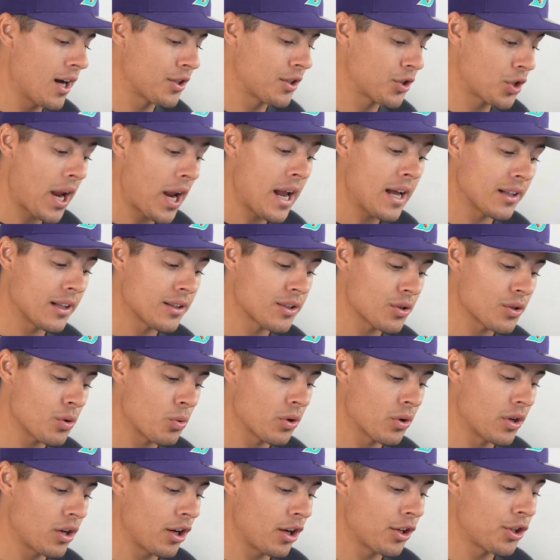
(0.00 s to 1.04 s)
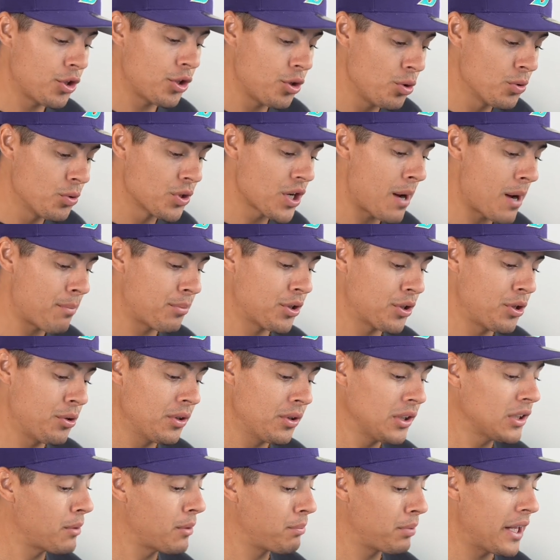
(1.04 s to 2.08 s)
chance or a huge
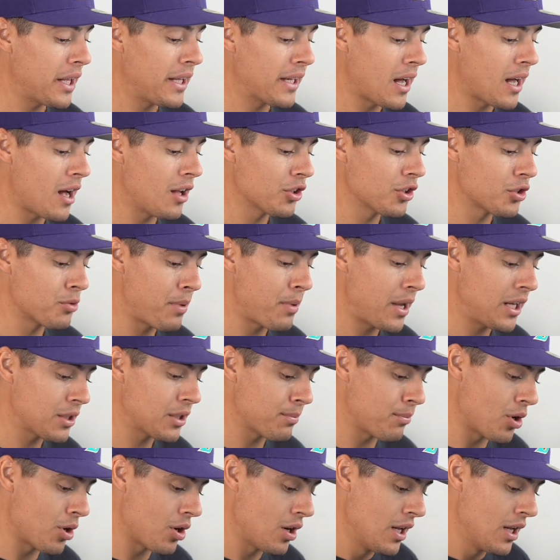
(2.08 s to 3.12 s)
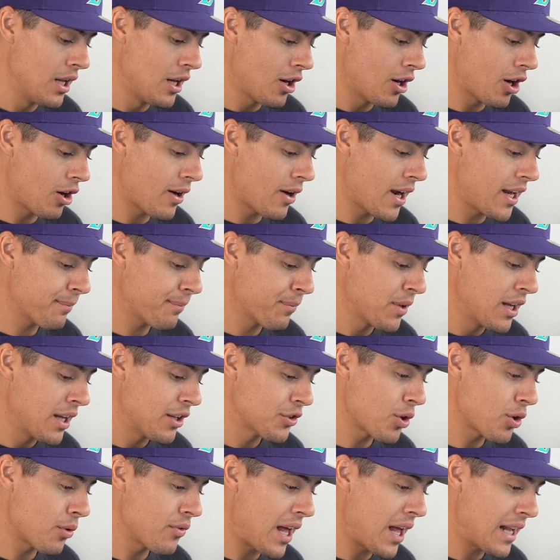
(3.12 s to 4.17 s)
opportunity to play college baseball. All right.
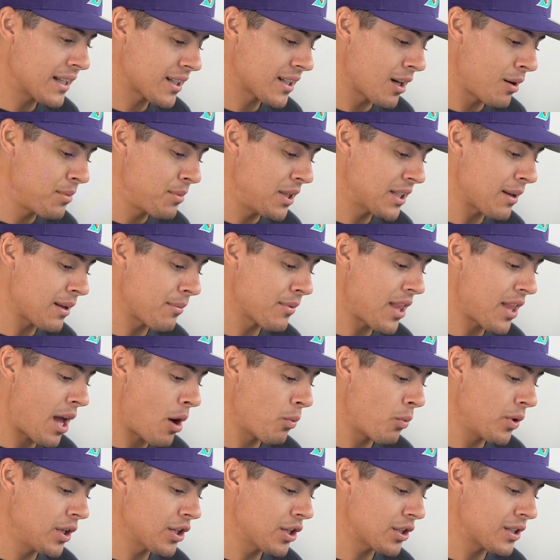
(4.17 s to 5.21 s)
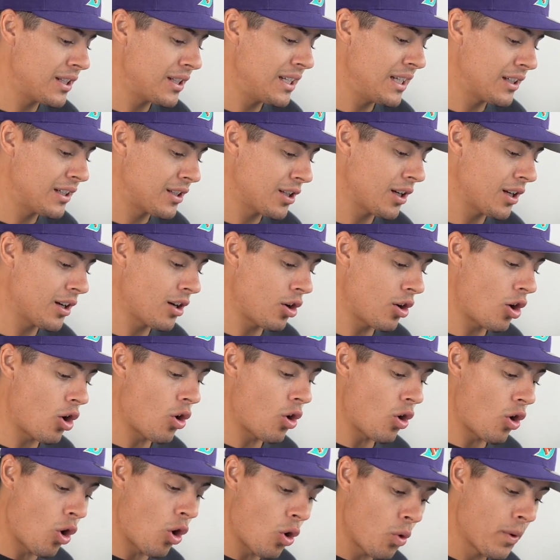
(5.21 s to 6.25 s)
So that's going to be something that we just need to
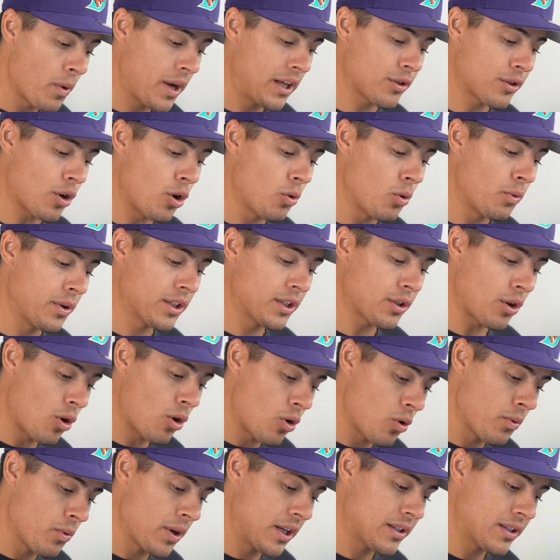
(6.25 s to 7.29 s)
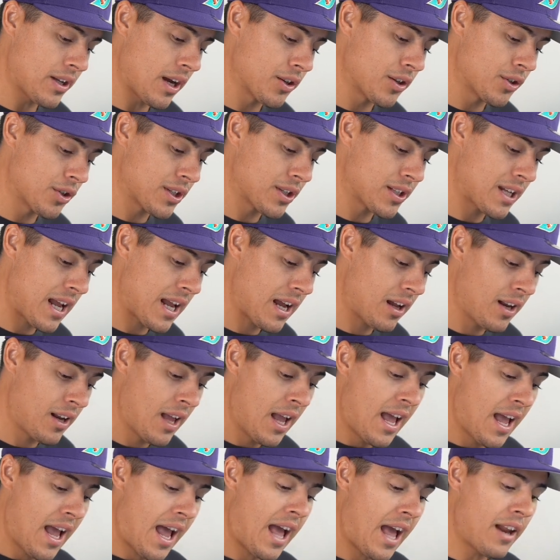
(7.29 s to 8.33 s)
always, always, always understand.
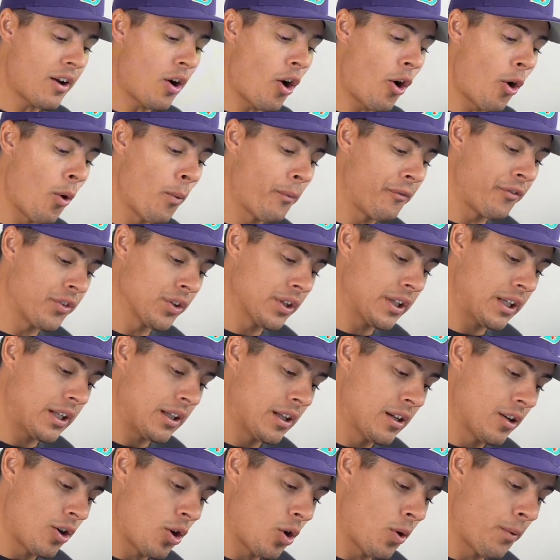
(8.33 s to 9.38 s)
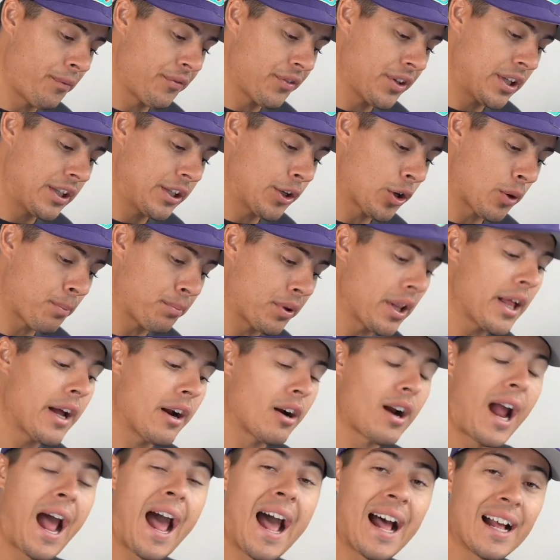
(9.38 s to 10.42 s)
And hopefully your
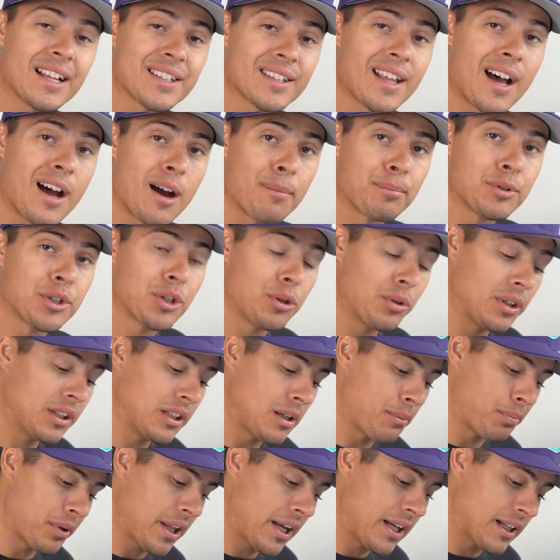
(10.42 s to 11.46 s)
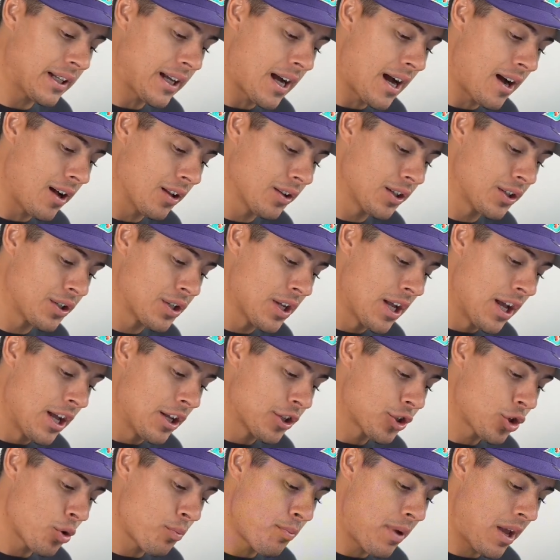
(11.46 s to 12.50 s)
player has the opportunity to play in college.
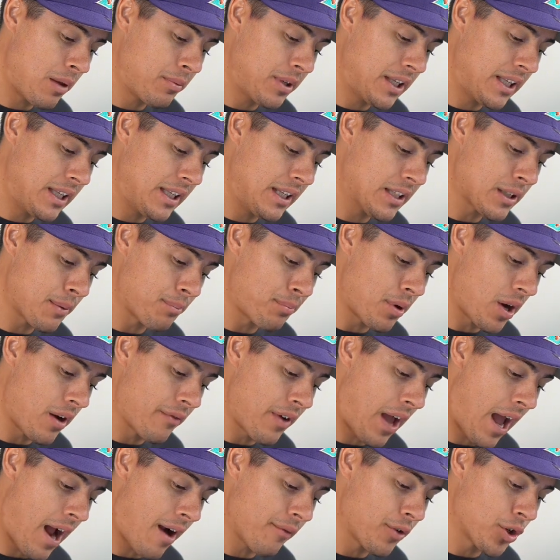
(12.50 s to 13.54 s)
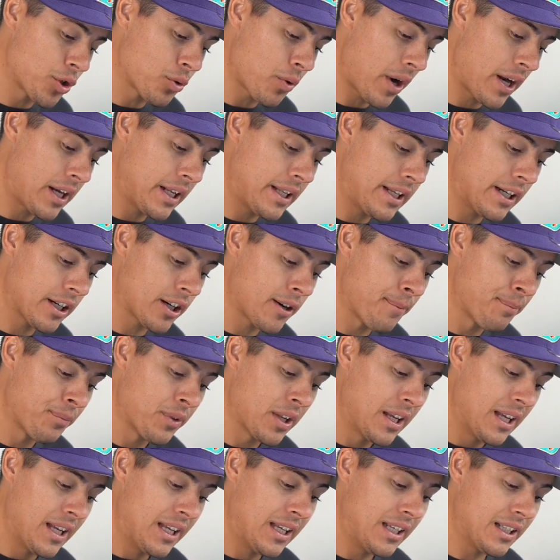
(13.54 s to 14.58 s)
So maybe he's above average right here.
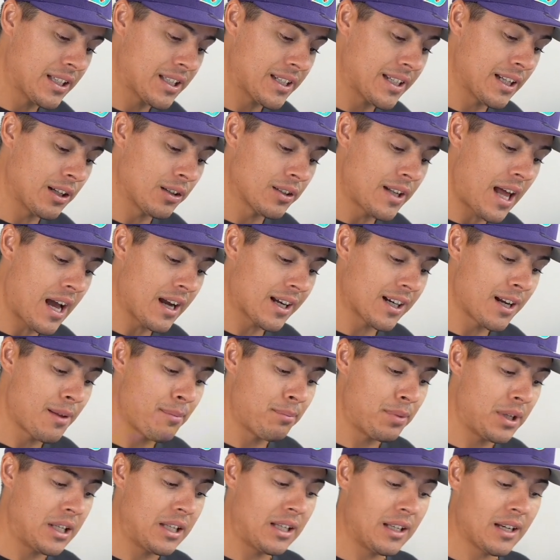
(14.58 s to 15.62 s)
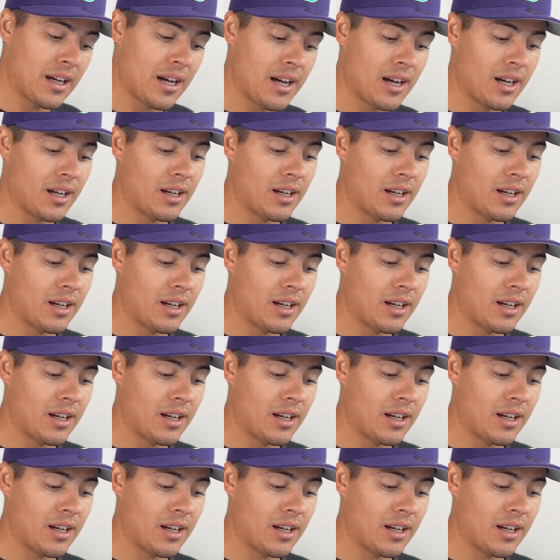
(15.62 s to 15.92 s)
He's still not going to be,